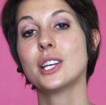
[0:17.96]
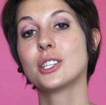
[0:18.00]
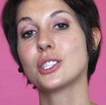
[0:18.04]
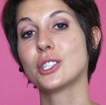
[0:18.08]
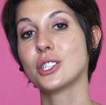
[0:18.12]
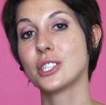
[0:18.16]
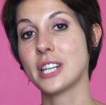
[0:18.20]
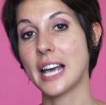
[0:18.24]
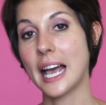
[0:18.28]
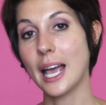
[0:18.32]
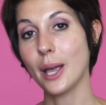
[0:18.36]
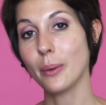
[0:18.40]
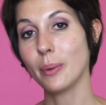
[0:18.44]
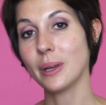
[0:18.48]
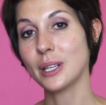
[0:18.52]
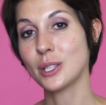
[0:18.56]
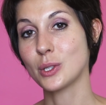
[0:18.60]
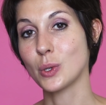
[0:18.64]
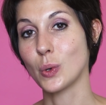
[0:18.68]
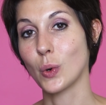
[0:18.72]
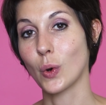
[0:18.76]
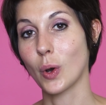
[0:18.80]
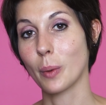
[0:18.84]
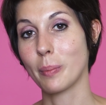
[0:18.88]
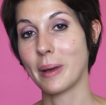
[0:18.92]
Today we
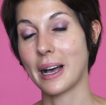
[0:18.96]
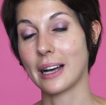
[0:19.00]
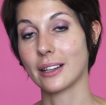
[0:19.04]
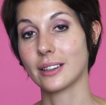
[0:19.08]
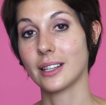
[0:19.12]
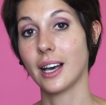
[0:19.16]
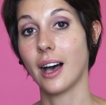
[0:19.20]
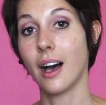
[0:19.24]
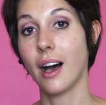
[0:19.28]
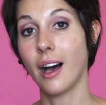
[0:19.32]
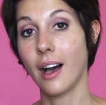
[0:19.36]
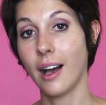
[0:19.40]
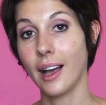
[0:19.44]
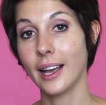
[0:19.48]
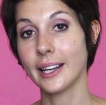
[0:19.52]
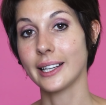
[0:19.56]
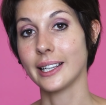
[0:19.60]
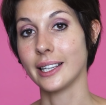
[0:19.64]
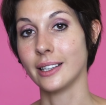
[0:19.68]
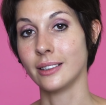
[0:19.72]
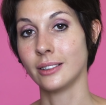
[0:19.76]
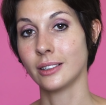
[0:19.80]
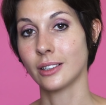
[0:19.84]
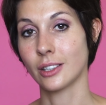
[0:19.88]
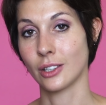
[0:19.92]
talk about the
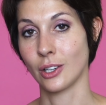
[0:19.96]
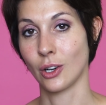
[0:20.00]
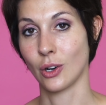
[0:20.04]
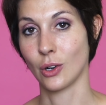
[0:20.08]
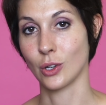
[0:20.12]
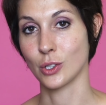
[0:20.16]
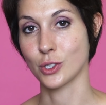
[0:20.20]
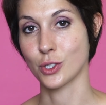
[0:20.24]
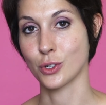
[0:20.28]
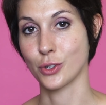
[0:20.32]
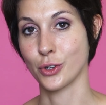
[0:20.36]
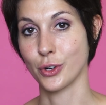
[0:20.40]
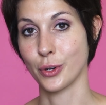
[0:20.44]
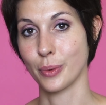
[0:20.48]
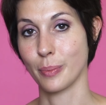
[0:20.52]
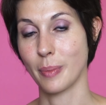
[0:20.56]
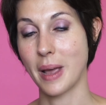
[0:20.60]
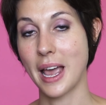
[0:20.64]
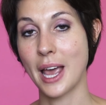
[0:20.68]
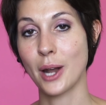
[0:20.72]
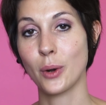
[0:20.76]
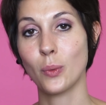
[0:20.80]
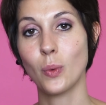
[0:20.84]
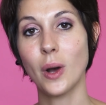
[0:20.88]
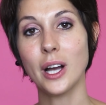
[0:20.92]
ideal classroom
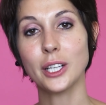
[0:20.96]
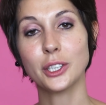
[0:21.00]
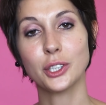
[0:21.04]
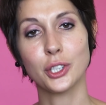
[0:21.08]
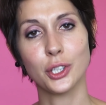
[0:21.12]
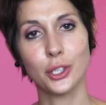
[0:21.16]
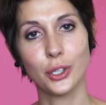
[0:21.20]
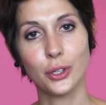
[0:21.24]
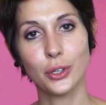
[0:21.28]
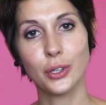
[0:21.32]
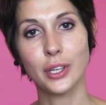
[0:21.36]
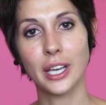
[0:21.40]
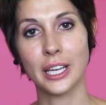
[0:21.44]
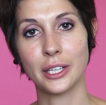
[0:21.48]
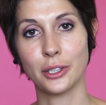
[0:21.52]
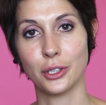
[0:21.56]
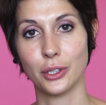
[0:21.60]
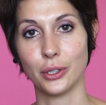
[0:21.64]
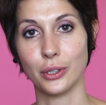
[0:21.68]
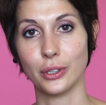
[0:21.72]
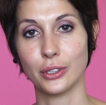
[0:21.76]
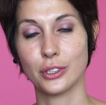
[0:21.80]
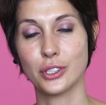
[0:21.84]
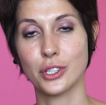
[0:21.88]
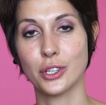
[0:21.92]
and what you can
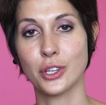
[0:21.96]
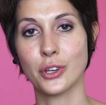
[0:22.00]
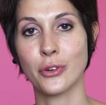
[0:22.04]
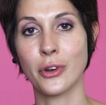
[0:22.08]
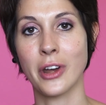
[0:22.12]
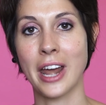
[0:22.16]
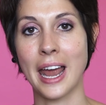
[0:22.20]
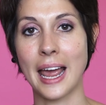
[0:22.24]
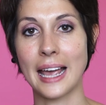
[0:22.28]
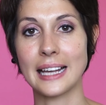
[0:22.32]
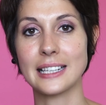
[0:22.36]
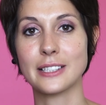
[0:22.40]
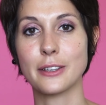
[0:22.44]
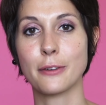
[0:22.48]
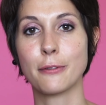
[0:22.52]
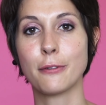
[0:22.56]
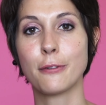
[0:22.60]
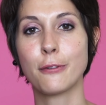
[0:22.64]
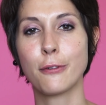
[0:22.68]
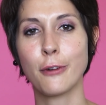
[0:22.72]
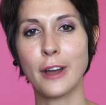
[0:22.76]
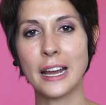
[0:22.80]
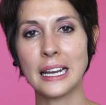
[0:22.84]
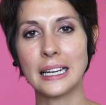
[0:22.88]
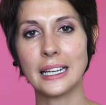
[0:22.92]
do to create a
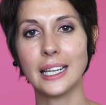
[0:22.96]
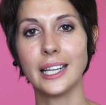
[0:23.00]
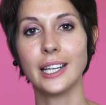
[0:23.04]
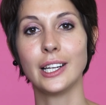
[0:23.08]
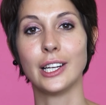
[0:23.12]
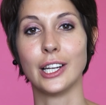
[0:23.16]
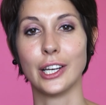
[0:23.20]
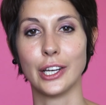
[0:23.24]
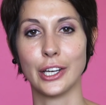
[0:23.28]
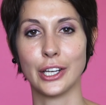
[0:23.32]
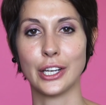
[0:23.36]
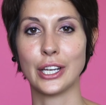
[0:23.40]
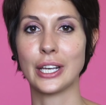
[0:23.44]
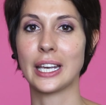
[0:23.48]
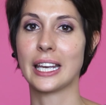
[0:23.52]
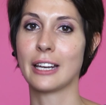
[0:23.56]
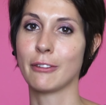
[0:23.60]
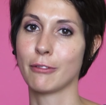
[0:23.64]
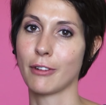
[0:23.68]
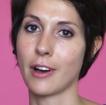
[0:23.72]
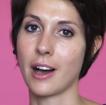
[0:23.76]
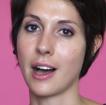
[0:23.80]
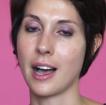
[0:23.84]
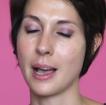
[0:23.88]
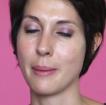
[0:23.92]
friendly learning
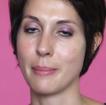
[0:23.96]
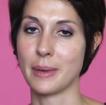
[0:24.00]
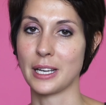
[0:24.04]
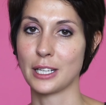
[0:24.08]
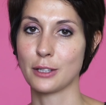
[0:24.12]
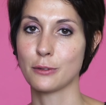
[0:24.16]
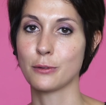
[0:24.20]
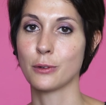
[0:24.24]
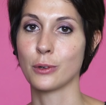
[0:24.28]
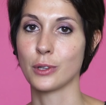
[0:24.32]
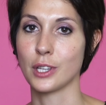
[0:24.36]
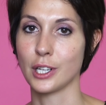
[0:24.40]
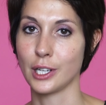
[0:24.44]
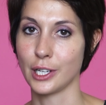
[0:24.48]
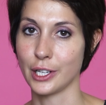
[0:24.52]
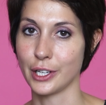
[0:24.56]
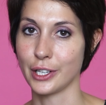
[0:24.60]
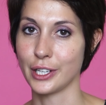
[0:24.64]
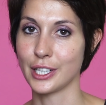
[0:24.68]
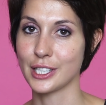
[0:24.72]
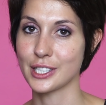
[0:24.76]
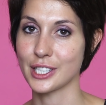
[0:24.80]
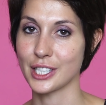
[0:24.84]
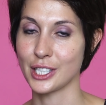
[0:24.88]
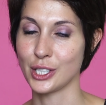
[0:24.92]
environment for the
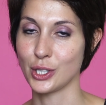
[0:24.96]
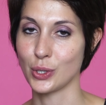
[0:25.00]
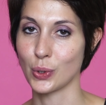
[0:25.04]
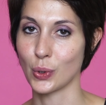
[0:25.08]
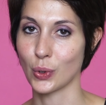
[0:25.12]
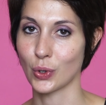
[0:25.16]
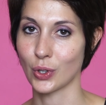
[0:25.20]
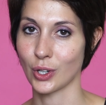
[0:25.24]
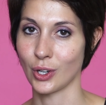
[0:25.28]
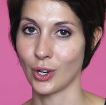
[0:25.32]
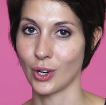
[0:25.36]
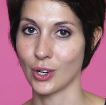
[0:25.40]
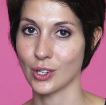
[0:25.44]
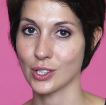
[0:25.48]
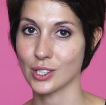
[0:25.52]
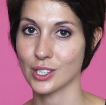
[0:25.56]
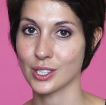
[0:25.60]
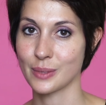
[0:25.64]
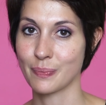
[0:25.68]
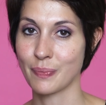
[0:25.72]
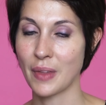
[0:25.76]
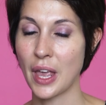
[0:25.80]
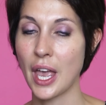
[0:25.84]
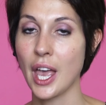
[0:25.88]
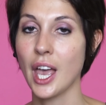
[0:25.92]
learners in your
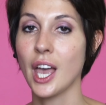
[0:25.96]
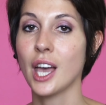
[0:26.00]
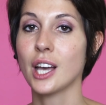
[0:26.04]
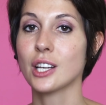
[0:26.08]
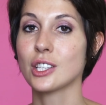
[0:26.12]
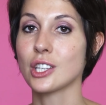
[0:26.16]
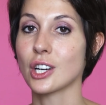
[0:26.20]
class.